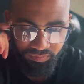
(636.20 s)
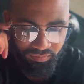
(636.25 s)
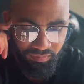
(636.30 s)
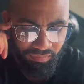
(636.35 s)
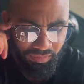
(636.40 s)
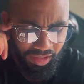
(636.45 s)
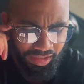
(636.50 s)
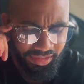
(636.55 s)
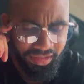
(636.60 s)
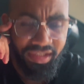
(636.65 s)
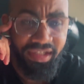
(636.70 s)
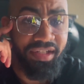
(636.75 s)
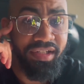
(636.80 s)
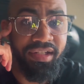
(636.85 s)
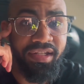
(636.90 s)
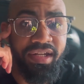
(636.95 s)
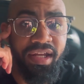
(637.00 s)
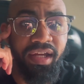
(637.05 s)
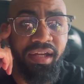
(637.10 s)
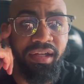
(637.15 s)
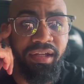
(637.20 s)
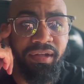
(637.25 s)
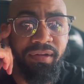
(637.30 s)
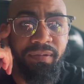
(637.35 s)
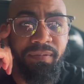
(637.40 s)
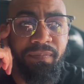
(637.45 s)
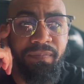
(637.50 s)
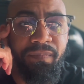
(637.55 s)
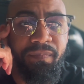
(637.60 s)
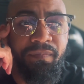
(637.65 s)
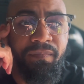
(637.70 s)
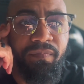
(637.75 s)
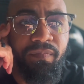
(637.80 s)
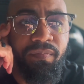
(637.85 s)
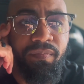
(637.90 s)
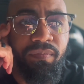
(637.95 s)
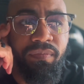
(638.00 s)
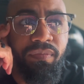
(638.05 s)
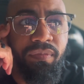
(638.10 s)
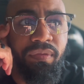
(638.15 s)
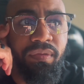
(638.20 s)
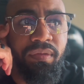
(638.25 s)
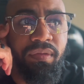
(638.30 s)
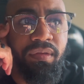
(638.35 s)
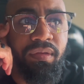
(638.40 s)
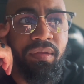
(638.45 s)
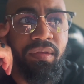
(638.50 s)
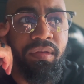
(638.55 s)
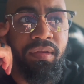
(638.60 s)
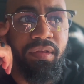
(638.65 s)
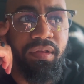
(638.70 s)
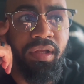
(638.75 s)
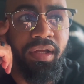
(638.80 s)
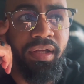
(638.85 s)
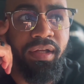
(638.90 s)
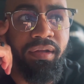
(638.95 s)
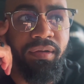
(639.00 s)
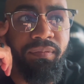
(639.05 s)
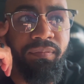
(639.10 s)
at the end of the day, like,